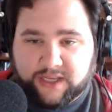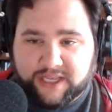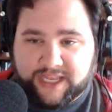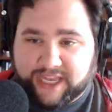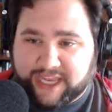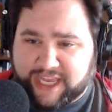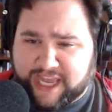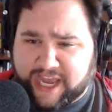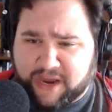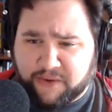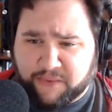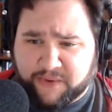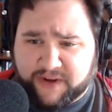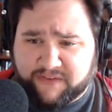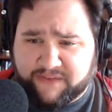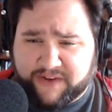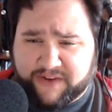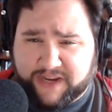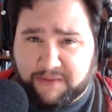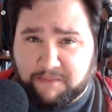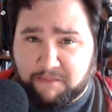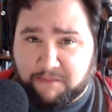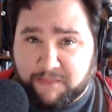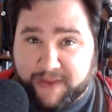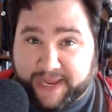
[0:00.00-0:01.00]
get rid of
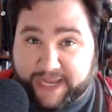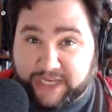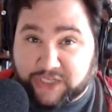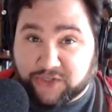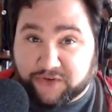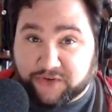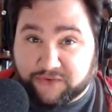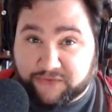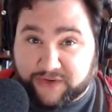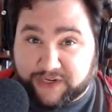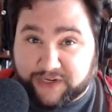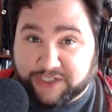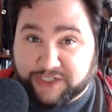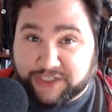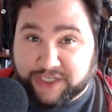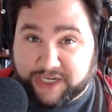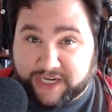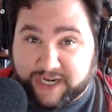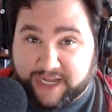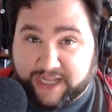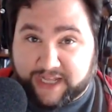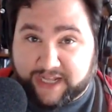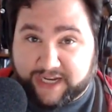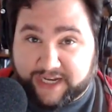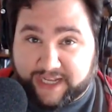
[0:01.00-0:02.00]
any major
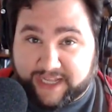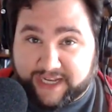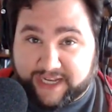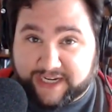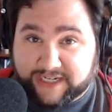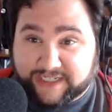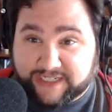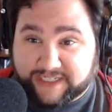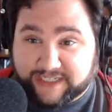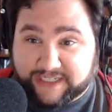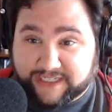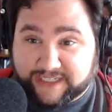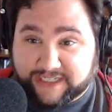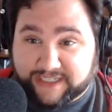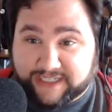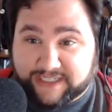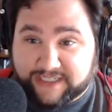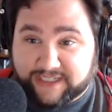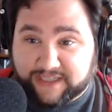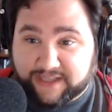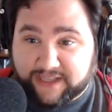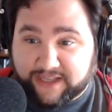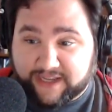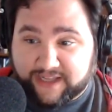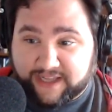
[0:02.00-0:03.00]
functionality that exists
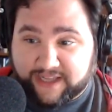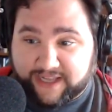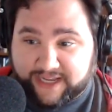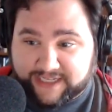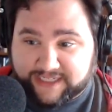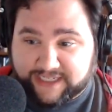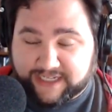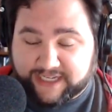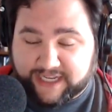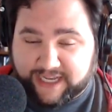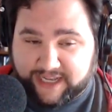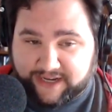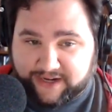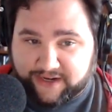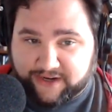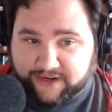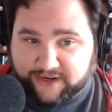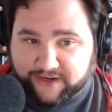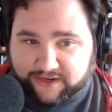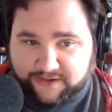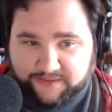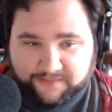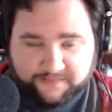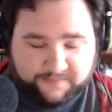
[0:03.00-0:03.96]
in the classic editor.